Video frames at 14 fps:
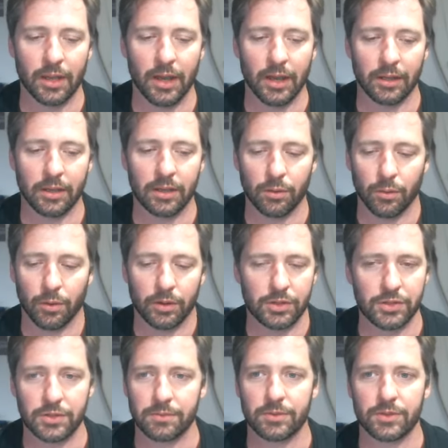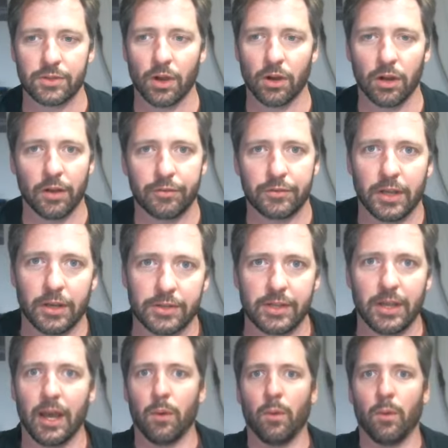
You want to just start off, tell us, yeah,